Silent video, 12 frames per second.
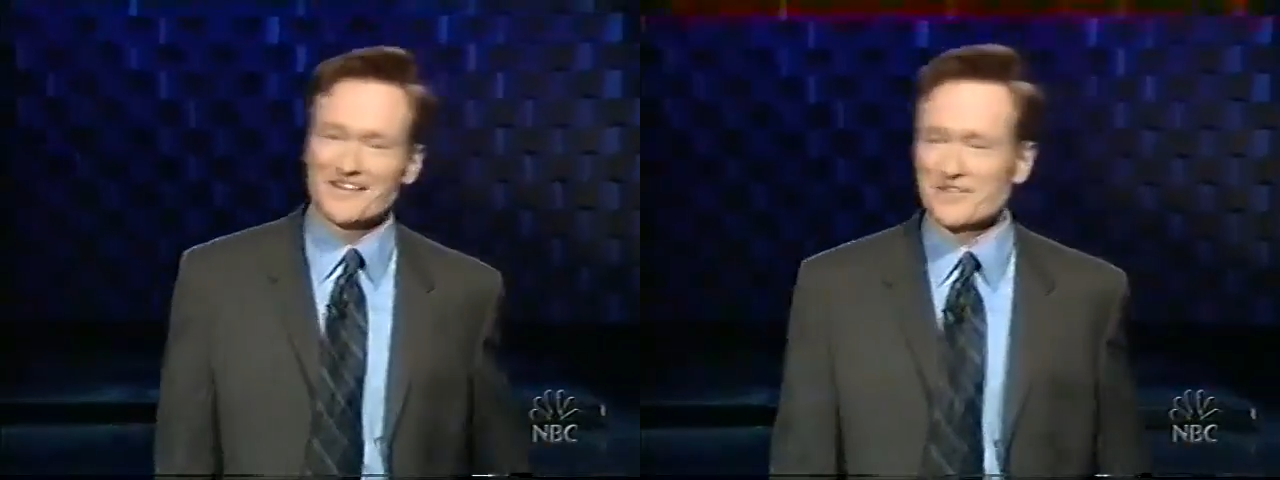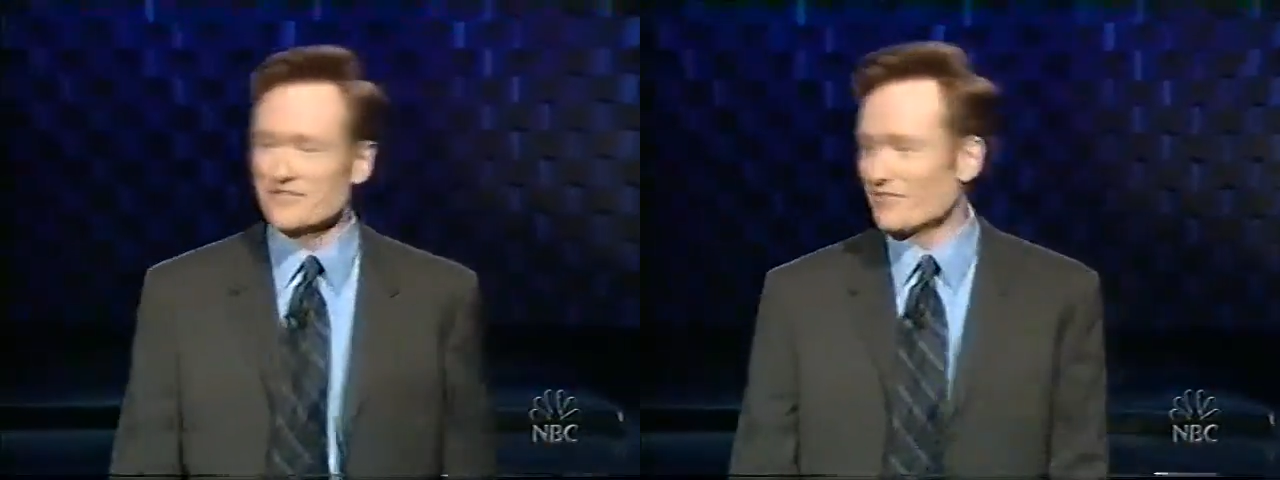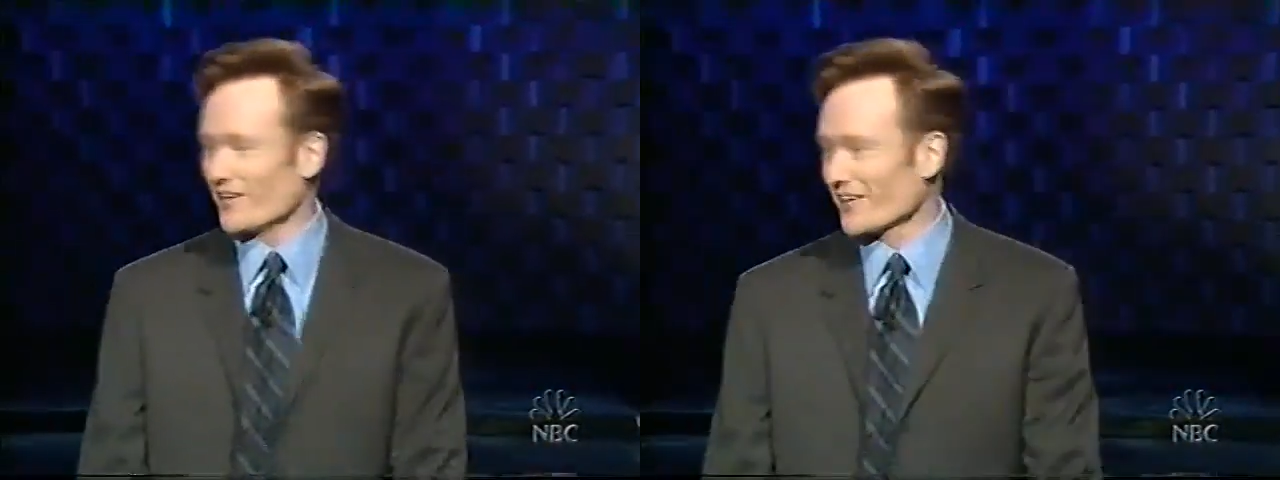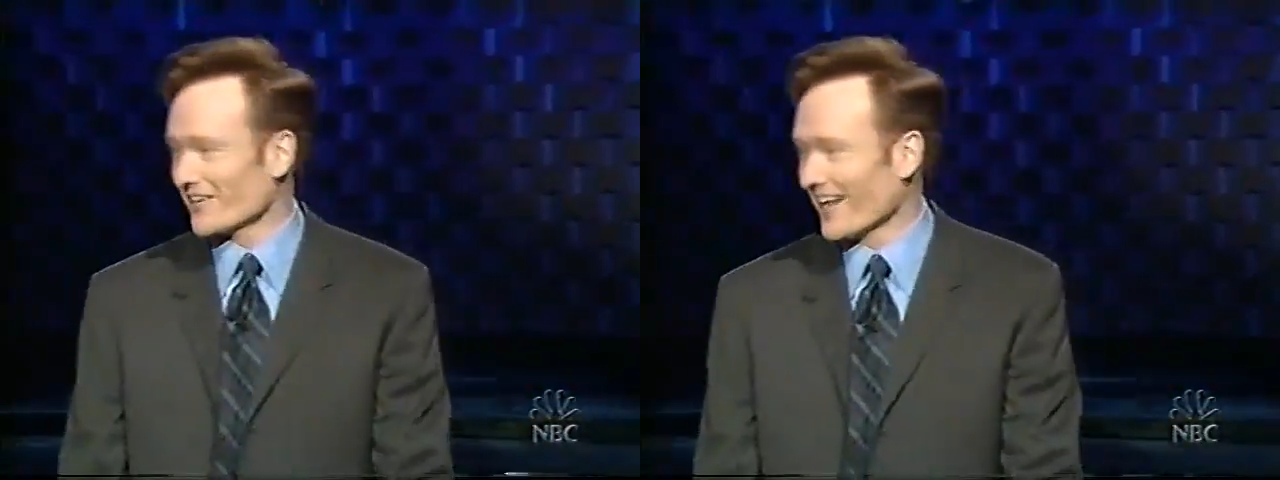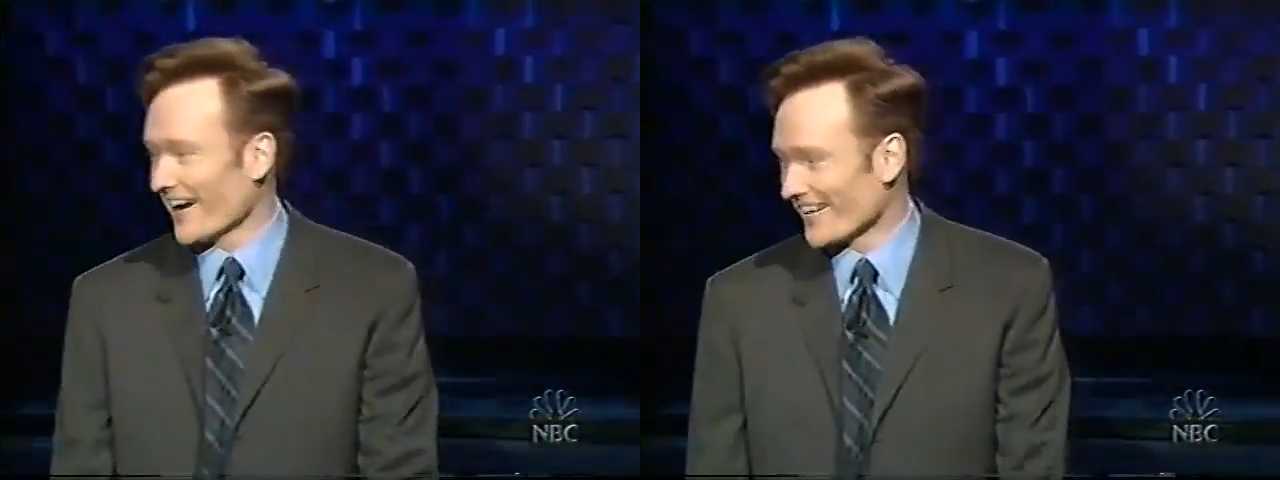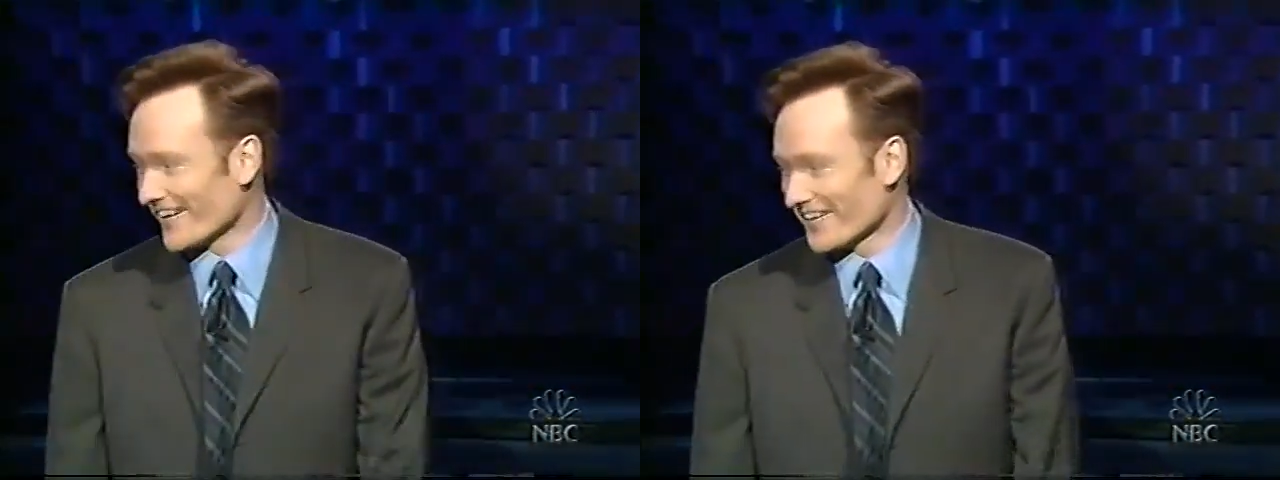You figure it
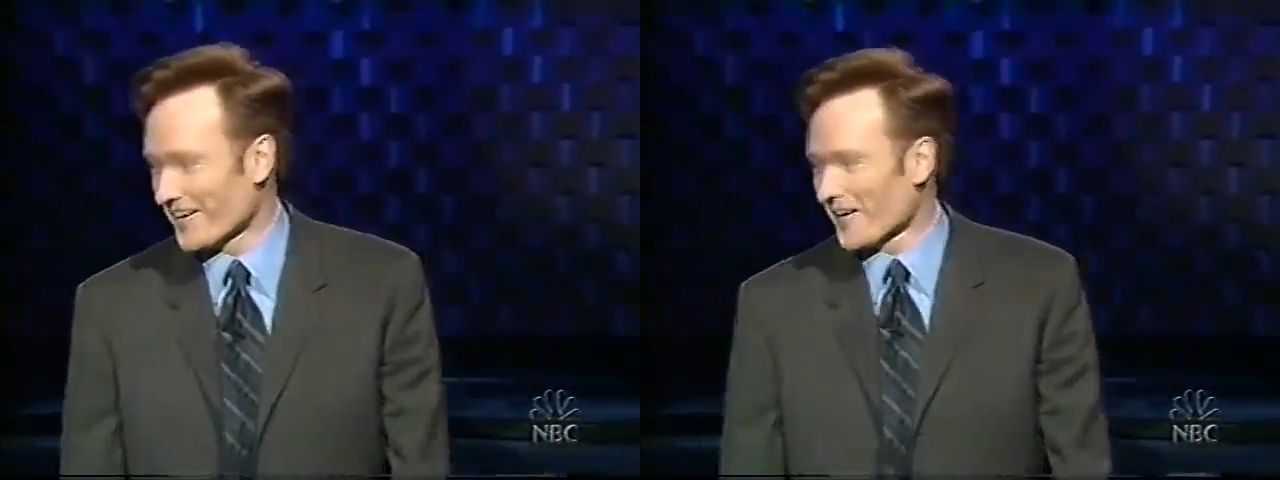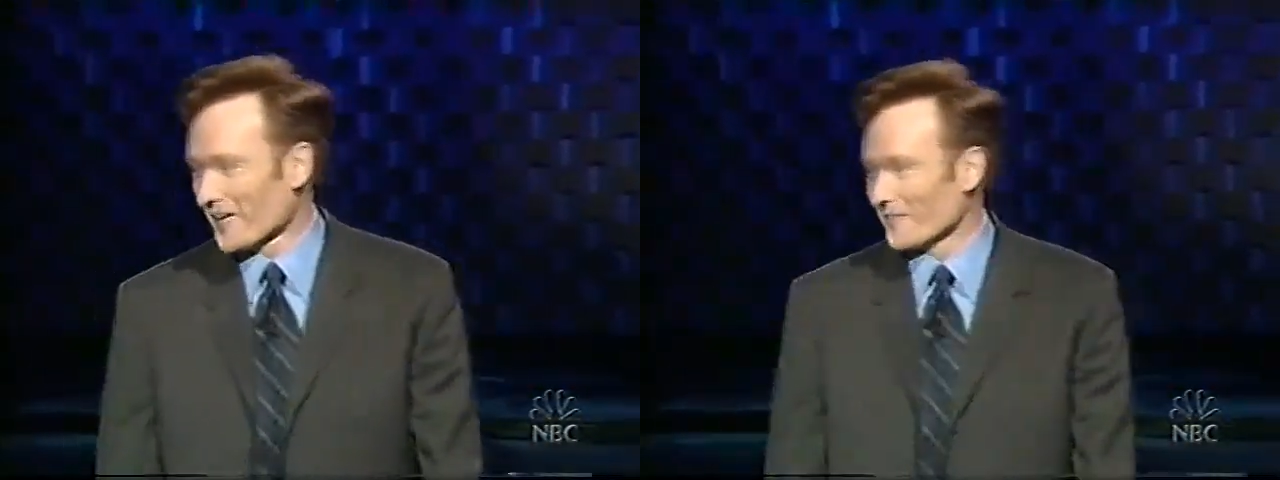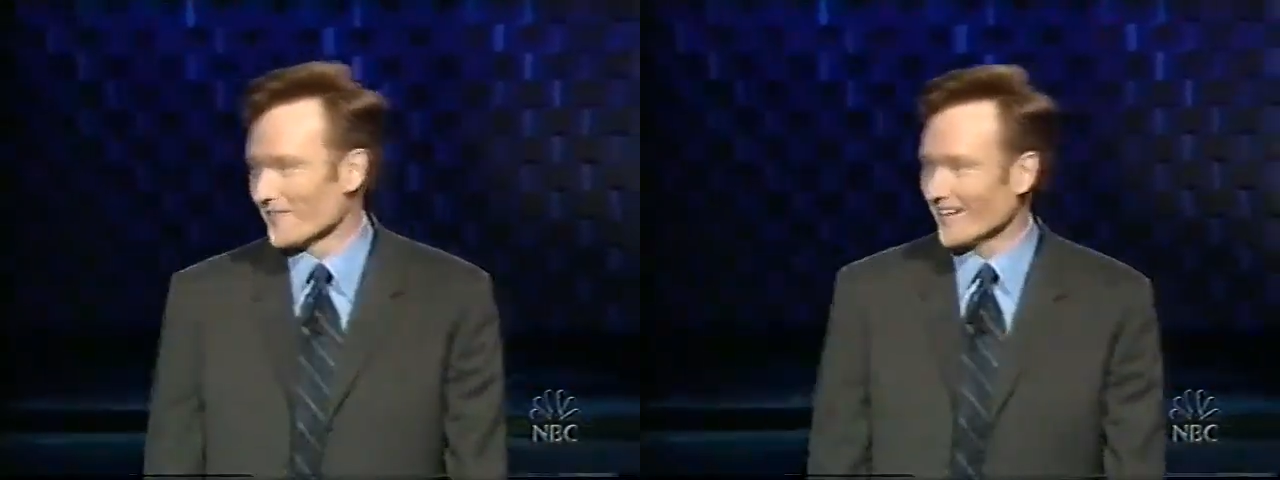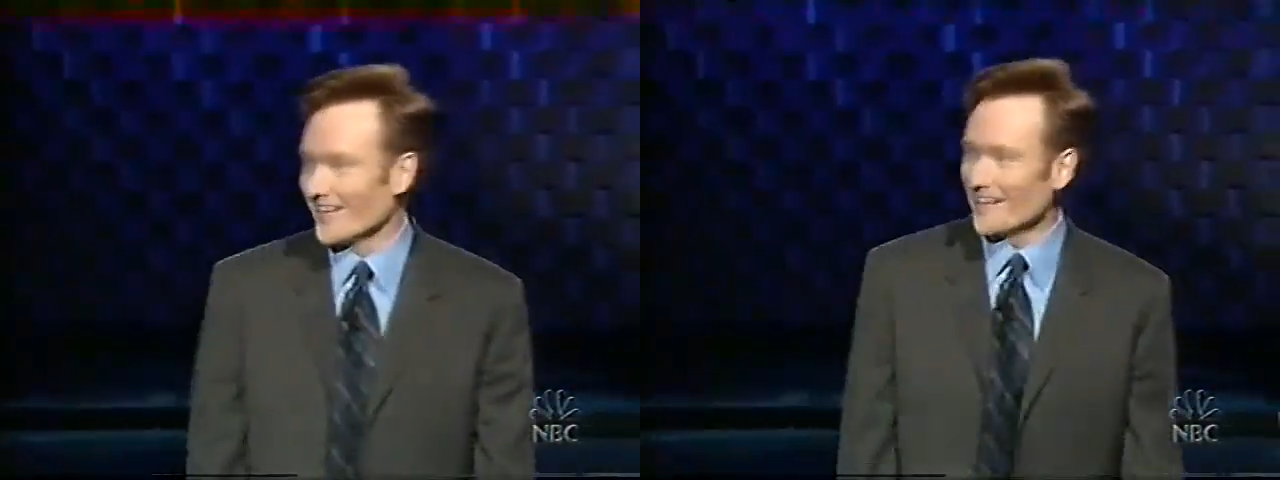out at home.